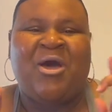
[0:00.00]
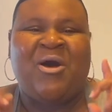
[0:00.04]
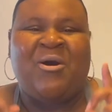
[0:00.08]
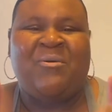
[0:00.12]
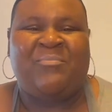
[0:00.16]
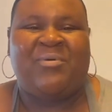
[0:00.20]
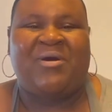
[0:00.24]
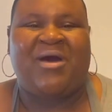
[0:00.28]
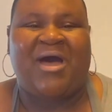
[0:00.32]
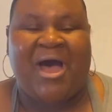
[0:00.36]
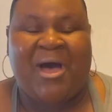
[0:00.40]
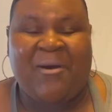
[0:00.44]

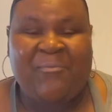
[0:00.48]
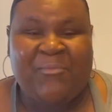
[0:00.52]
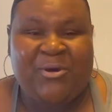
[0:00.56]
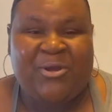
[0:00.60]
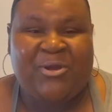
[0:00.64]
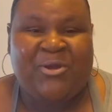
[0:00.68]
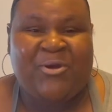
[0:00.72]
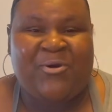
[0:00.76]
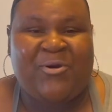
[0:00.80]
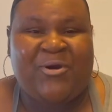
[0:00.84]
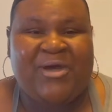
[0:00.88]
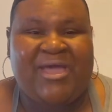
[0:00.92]
But I'm going
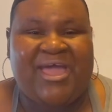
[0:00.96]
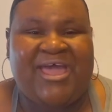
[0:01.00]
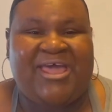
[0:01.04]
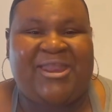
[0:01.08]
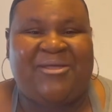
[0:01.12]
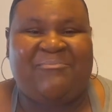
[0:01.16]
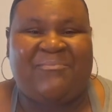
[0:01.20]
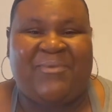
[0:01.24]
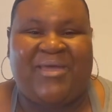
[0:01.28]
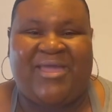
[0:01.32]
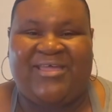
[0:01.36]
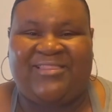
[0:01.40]
to go ahead
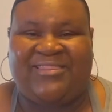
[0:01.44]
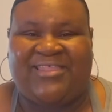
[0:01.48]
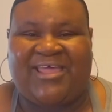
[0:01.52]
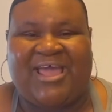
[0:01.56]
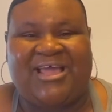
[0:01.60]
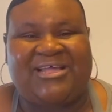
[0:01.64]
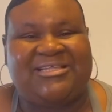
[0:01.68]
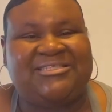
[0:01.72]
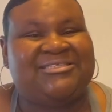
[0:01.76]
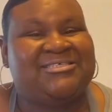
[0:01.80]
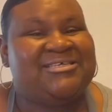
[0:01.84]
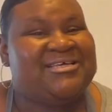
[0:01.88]
and make
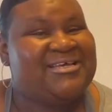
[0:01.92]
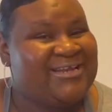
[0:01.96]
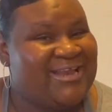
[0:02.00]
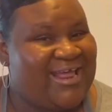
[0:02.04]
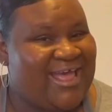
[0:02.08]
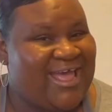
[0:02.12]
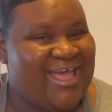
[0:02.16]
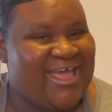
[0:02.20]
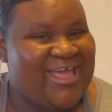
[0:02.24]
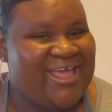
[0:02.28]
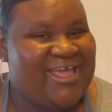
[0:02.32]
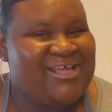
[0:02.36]
that
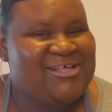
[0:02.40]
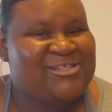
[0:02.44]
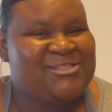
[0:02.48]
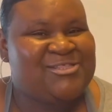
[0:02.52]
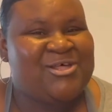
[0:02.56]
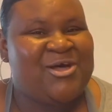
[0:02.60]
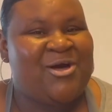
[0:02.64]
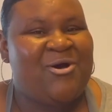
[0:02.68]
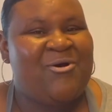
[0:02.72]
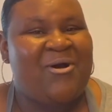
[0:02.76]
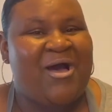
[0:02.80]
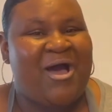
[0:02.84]
today.
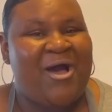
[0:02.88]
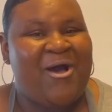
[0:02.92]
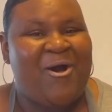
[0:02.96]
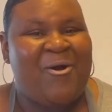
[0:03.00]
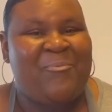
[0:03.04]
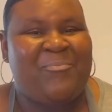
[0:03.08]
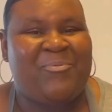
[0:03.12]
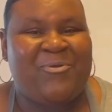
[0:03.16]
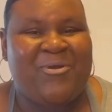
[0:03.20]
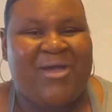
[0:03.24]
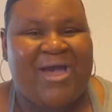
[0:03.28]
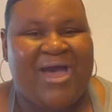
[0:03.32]
So I
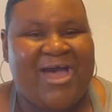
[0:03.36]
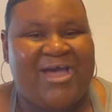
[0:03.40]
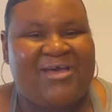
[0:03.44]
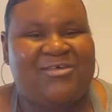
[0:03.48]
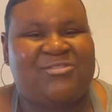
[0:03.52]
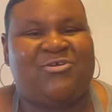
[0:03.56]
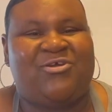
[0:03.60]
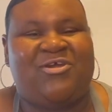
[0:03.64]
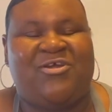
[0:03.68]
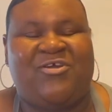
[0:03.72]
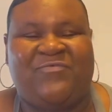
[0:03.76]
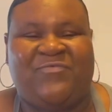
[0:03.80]
hope you guys
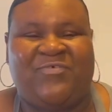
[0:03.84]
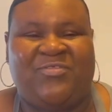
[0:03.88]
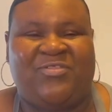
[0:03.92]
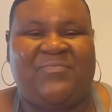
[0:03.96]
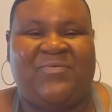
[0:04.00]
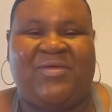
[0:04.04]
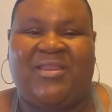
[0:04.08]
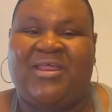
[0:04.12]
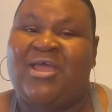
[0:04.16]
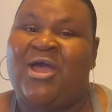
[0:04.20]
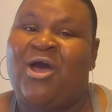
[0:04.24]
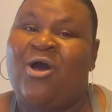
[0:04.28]
are here for the
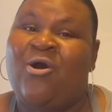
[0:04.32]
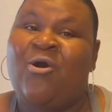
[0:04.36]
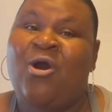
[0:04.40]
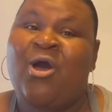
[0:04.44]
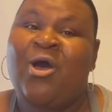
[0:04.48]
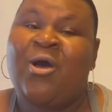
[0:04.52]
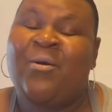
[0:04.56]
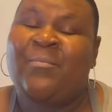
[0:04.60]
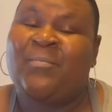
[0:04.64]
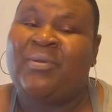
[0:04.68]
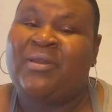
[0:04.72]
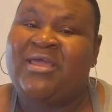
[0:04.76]
video.
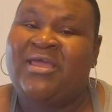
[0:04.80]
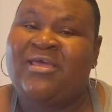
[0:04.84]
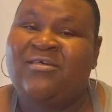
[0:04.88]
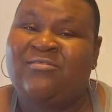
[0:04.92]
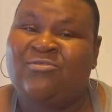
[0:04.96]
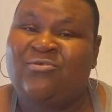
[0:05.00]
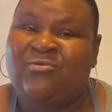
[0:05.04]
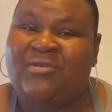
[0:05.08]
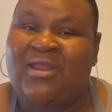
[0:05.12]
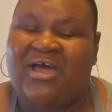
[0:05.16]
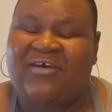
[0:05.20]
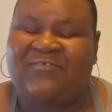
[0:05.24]
Please
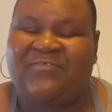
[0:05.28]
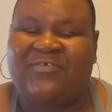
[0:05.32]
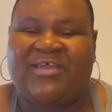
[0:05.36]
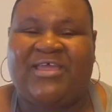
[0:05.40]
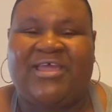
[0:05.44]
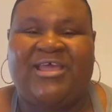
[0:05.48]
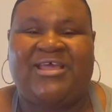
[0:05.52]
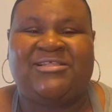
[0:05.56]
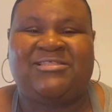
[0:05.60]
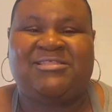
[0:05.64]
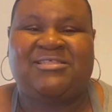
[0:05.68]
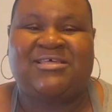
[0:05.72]
do not
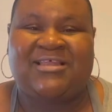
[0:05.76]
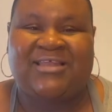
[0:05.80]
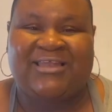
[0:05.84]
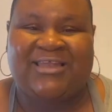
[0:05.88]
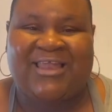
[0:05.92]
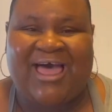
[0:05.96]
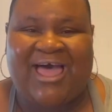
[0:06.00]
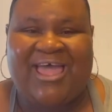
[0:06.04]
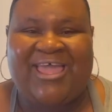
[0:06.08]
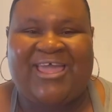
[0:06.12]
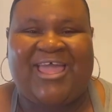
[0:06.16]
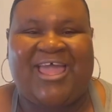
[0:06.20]
forget to
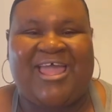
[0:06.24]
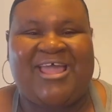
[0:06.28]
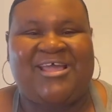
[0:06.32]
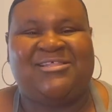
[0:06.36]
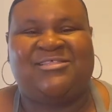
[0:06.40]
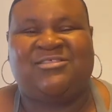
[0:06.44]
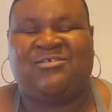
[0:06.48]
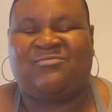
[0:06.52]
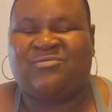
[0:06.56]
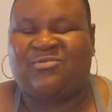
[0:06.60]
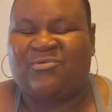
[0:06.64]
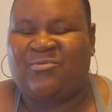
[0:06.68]
like and
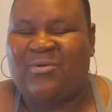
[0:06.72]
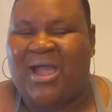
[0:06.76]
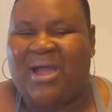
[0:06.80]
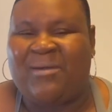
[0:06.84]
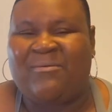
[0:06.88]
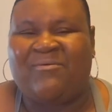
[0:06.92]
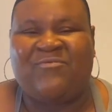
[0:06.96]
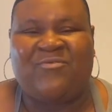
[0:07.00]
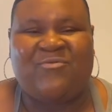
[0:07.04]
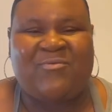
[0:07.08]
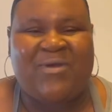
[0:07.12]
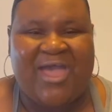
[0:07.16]

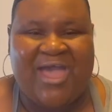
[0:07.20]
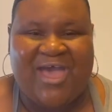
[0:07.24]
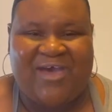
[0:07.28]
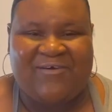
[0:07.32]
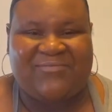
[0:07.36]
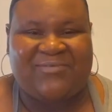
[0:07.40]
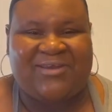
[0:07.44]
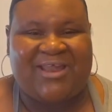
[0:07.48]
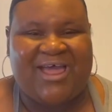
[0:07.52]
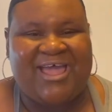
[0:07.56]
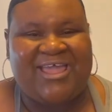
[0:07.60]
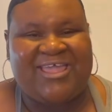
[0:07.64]
subscribe if you
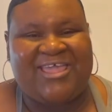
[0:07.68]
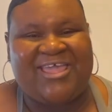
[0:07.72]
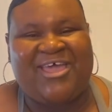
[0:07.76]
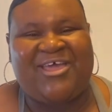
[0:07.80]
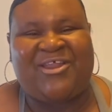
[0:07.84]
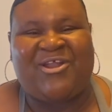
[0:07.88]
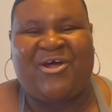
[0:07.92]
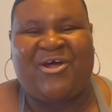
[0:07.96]
have not yet